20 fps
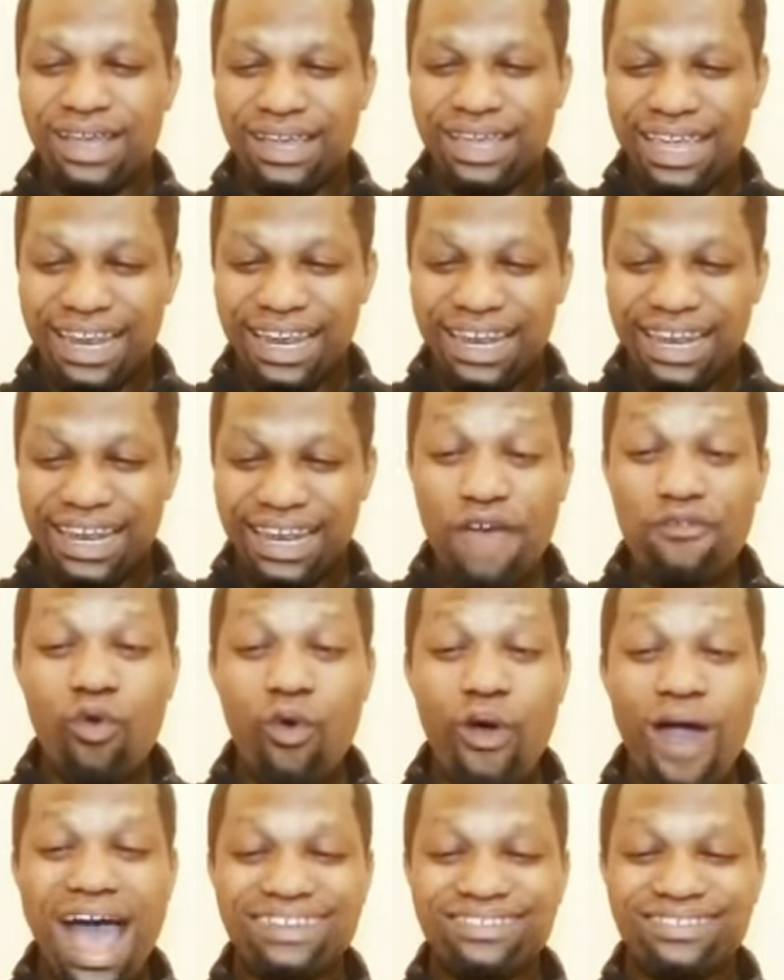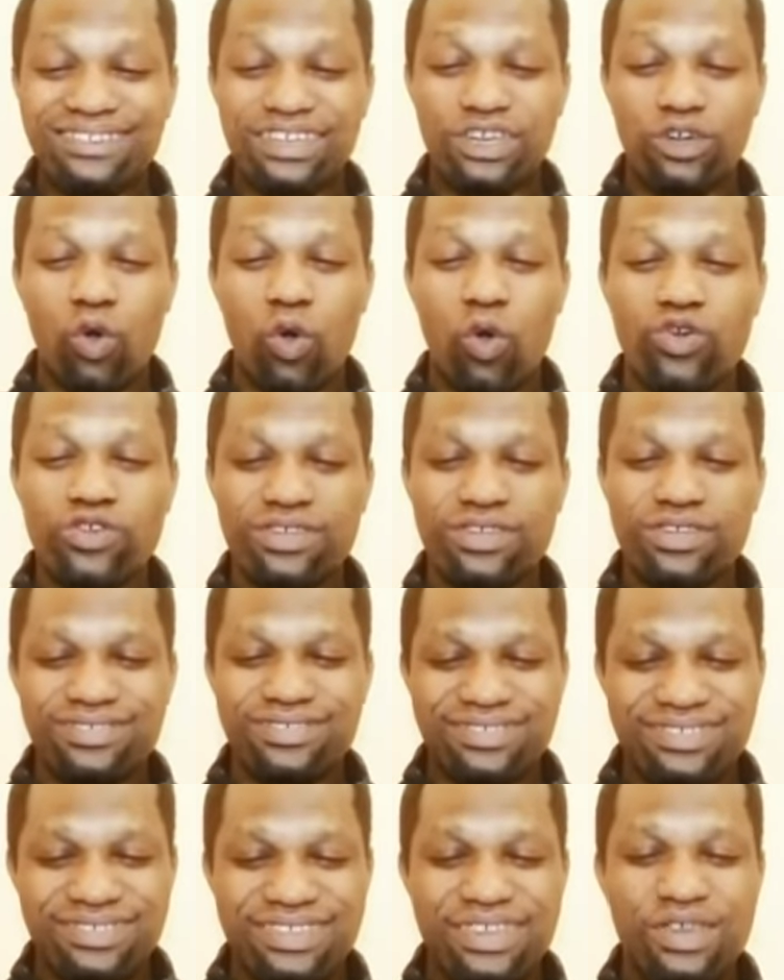11
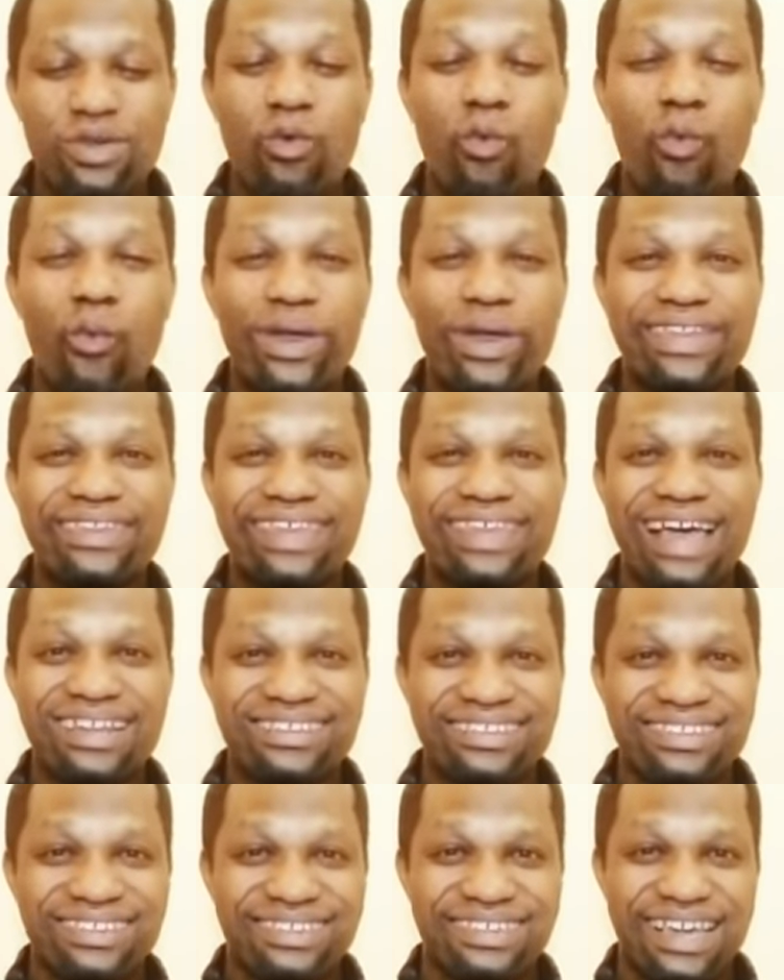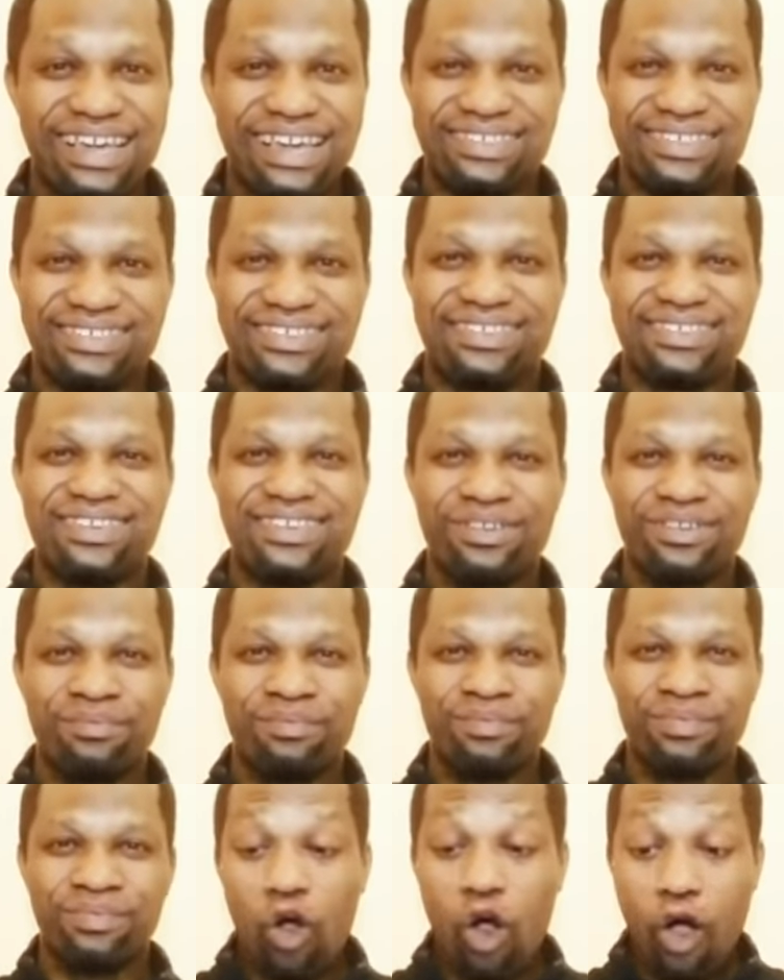articles still without test
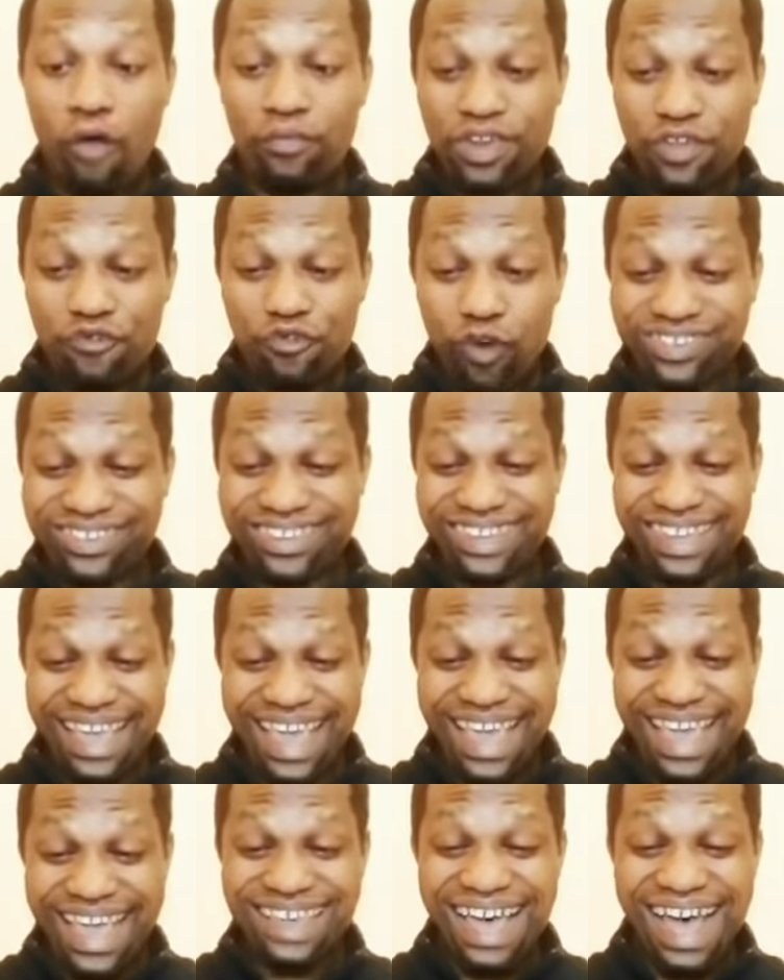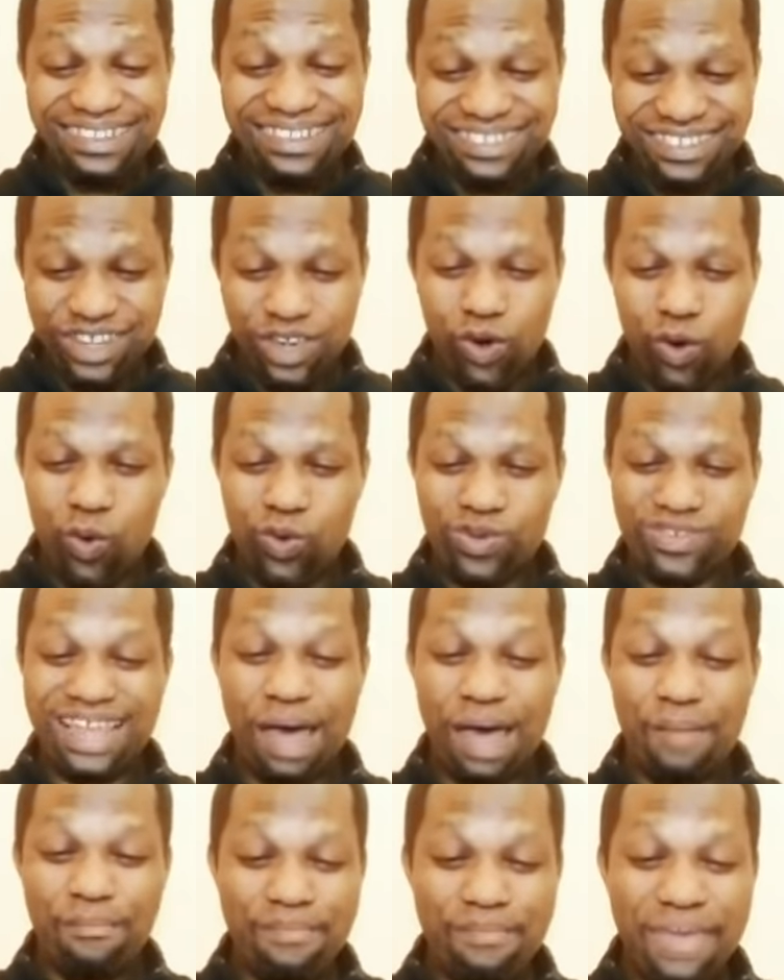Of the 48 articles
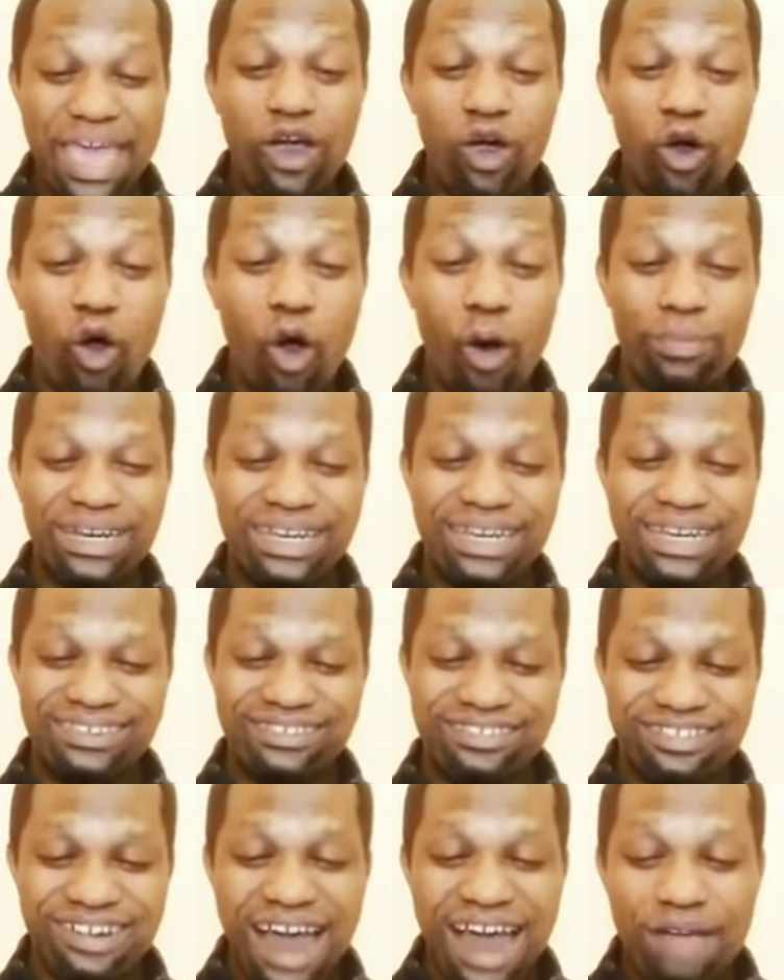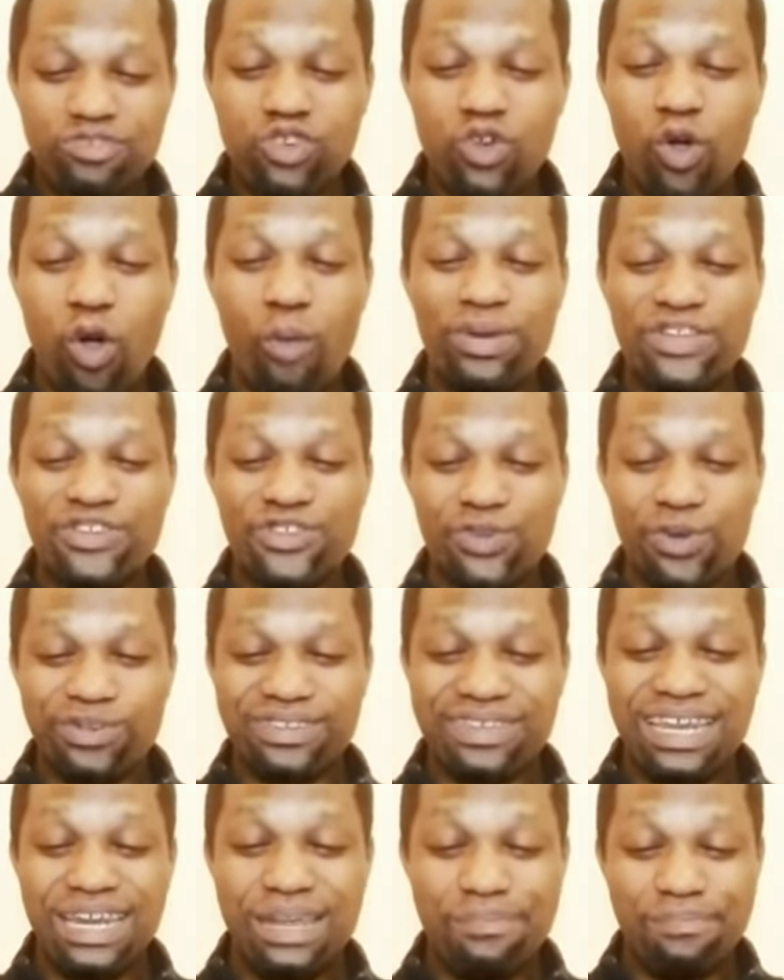that make up the draft of the
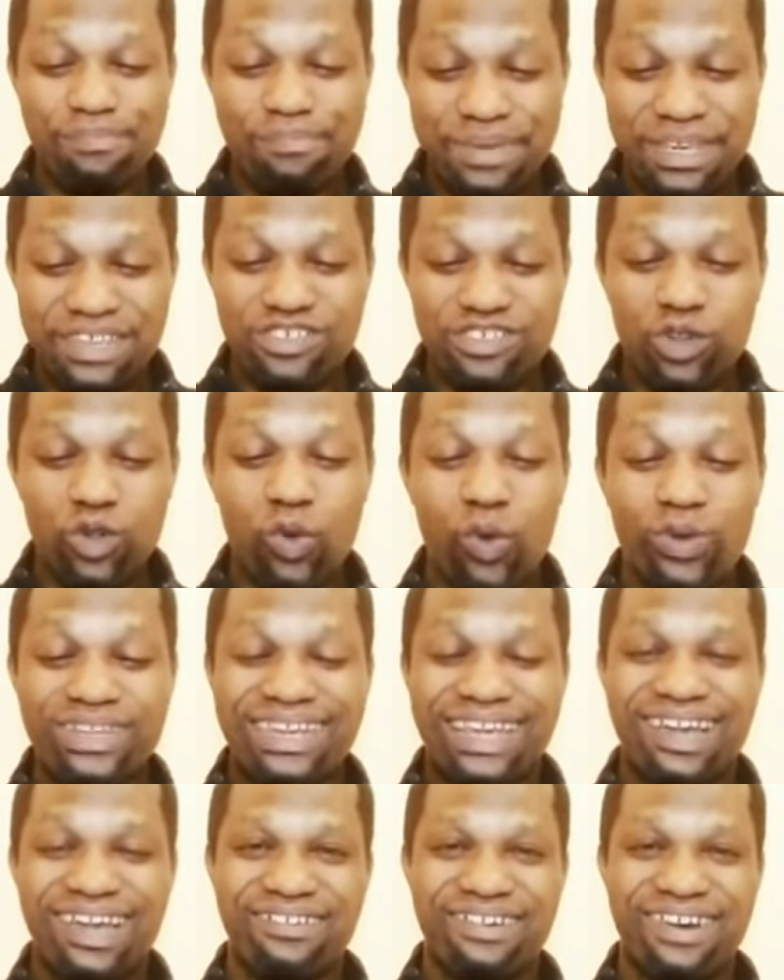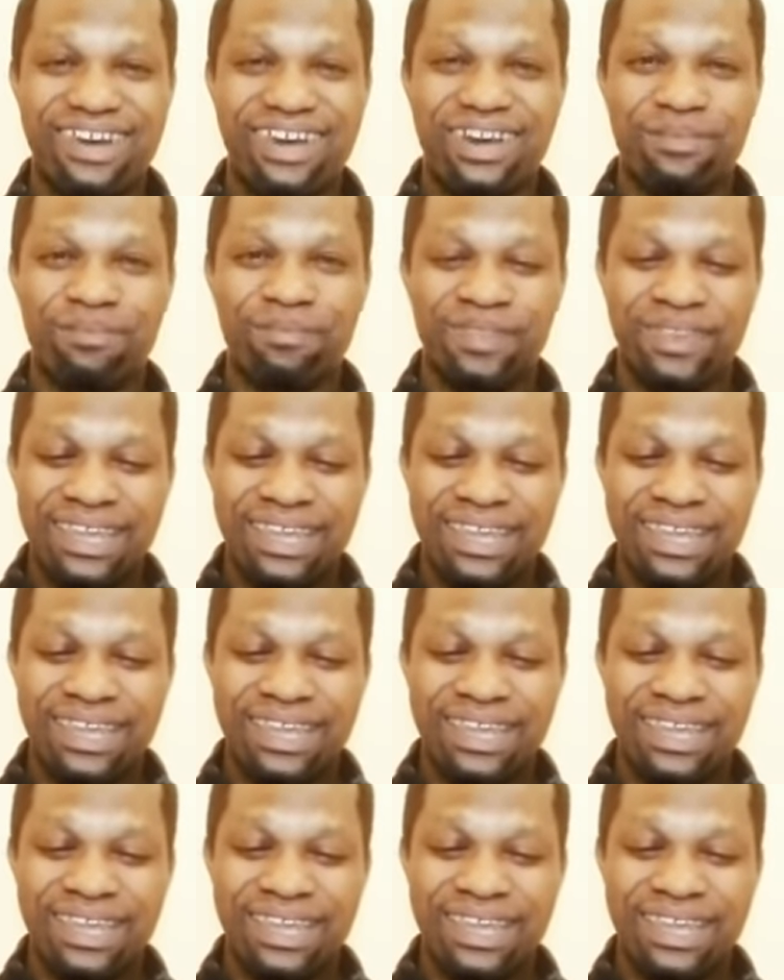sustaining beast law decree,